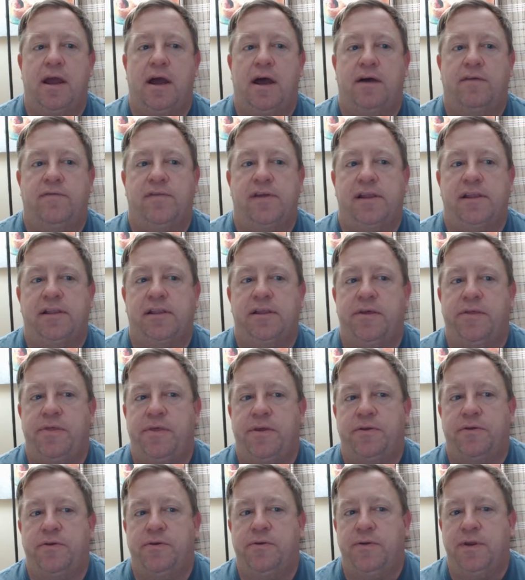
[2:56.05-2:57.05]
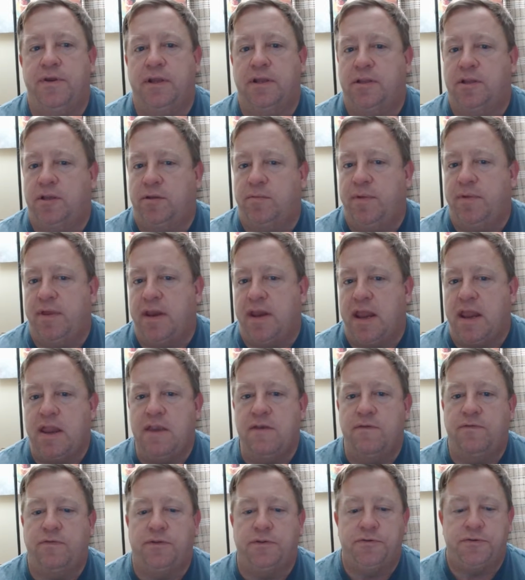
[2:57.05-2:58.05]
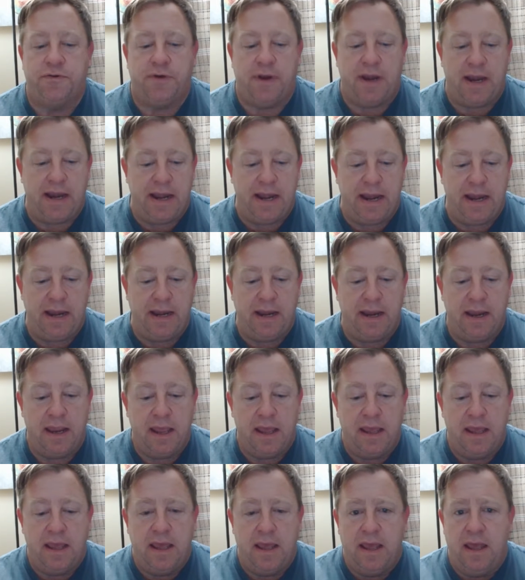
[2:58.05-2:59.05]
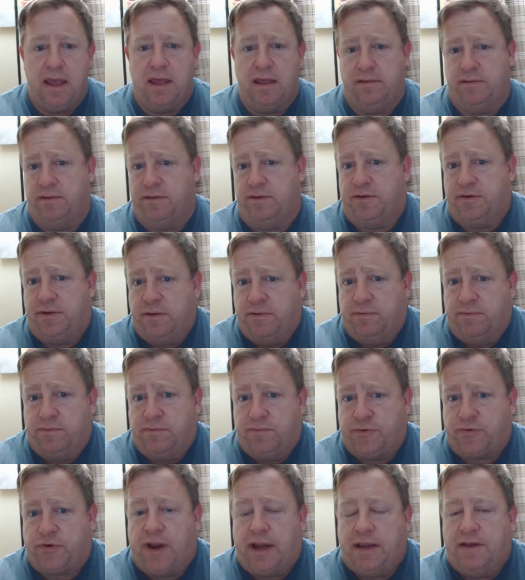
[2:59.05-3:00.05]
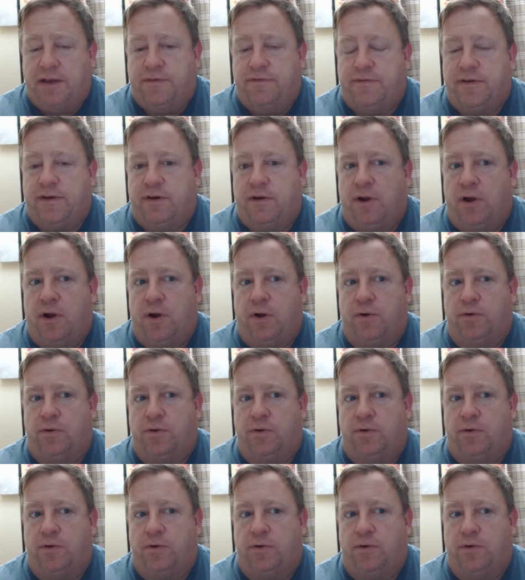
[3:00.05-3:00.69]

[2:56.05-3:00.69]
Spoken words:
Obviously, they're doing a little bit of infiltrating. They're trying to figure out